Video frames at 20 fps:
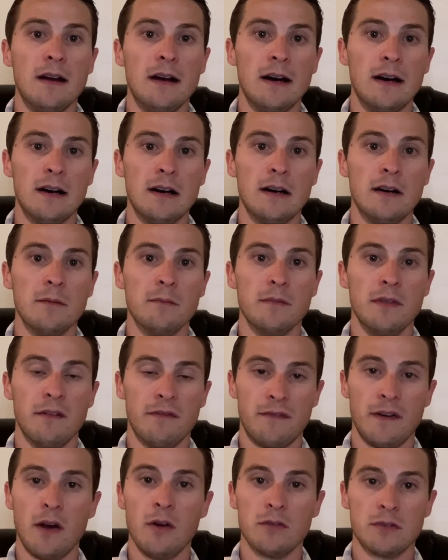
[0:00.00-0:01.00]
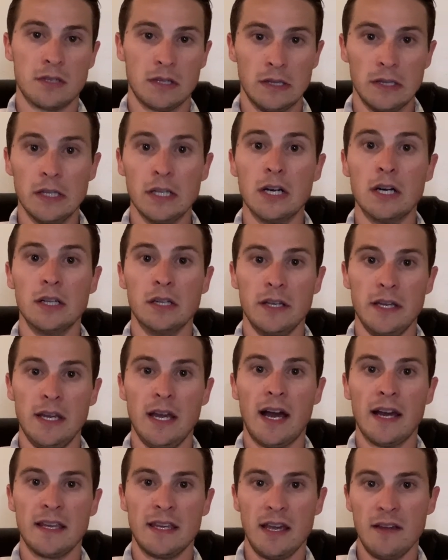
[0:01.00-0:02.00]
The folks,
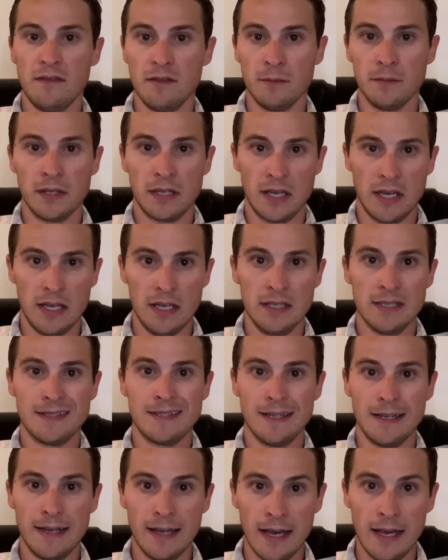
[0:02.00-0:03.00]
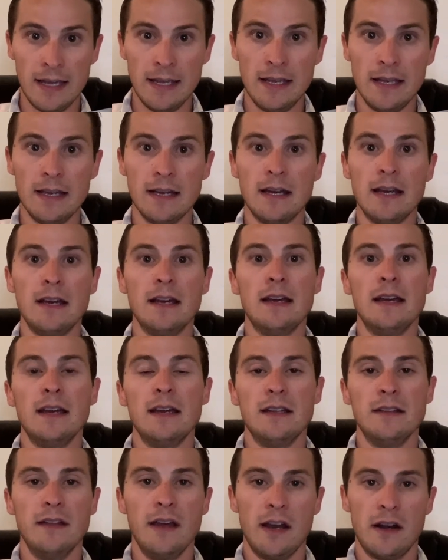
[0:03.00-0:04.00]
literally, I gave them the keys today.
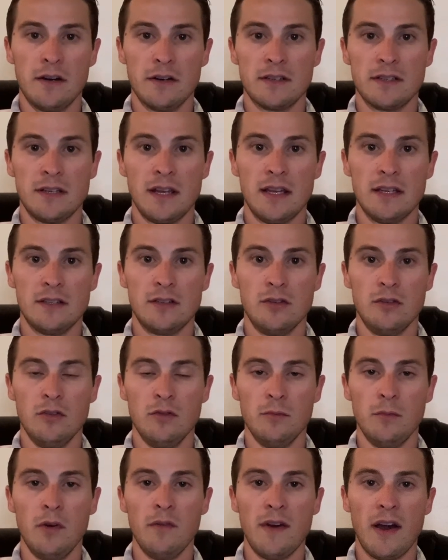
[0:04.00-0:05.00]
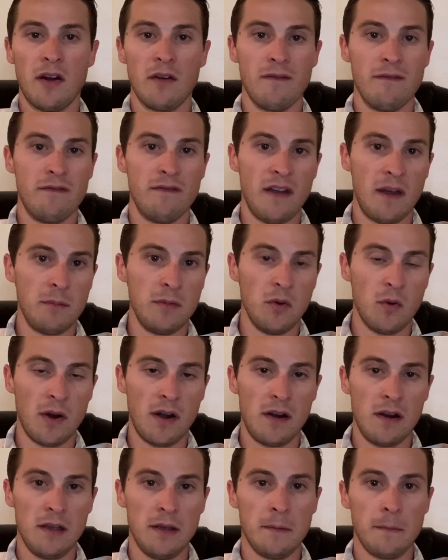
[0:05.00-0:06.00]
They are set to move out in
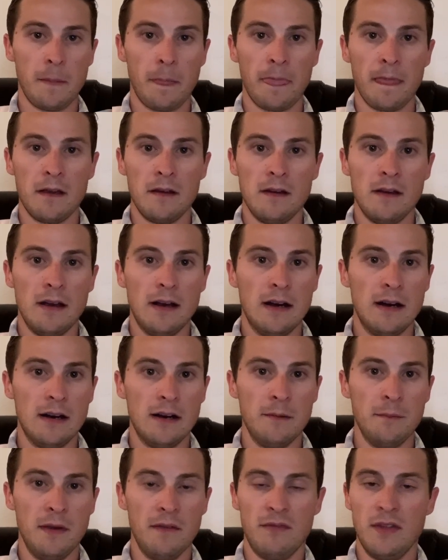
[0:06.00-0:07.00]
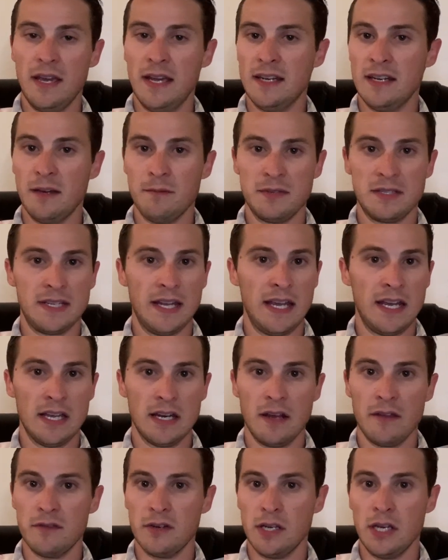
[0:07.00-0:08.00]
February. If they end up staying
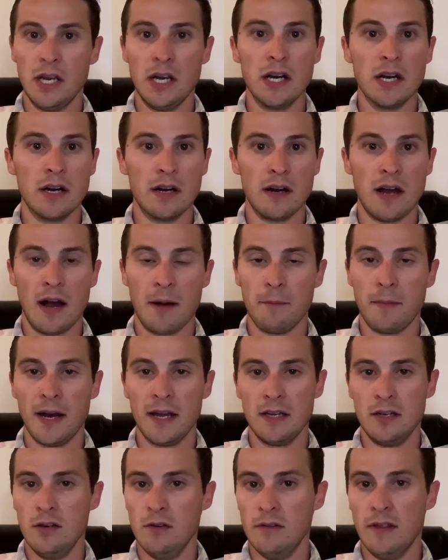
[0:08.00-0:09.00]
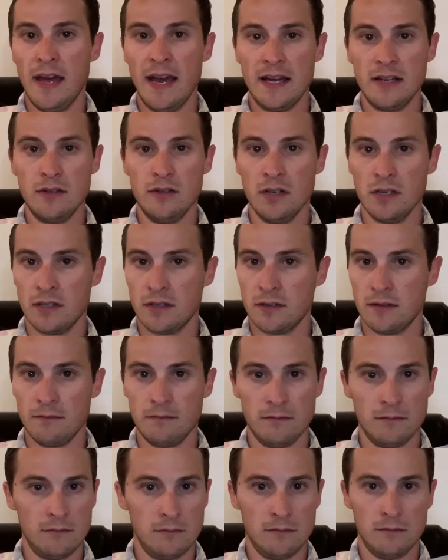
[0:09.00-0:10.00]
another year, I might do that just
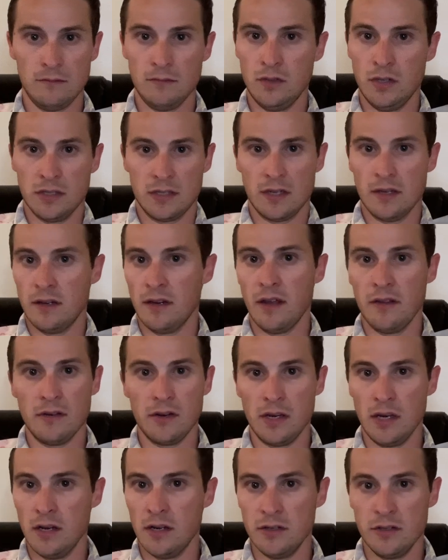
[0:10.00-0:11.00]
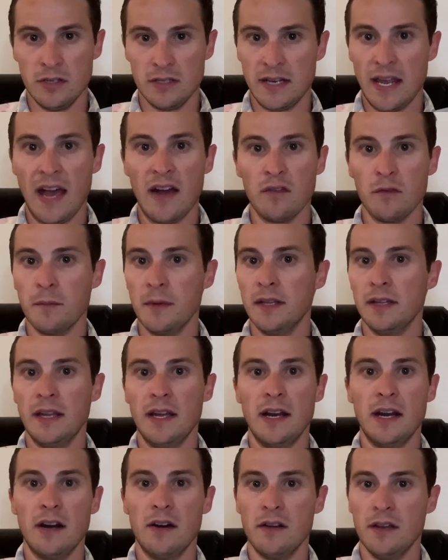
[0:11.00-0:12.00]
just another year, just have them in
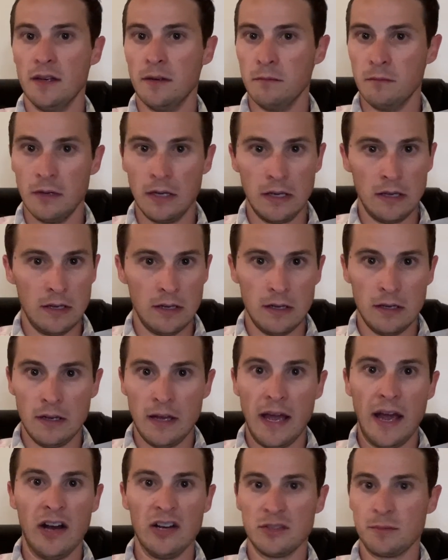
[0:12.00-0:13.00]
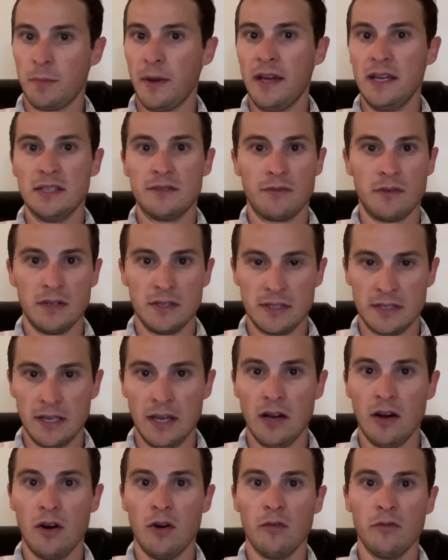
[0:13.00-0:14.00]
there, and house pays for
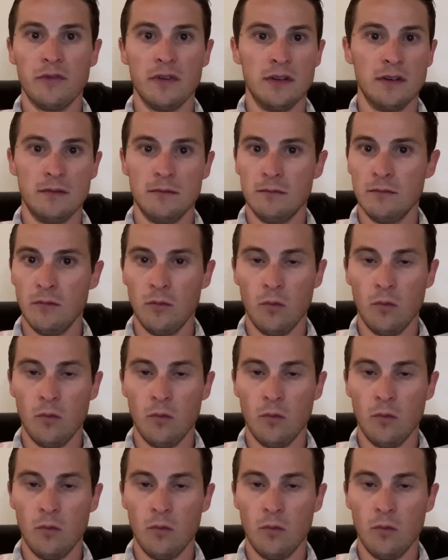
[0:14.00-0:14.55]
itself and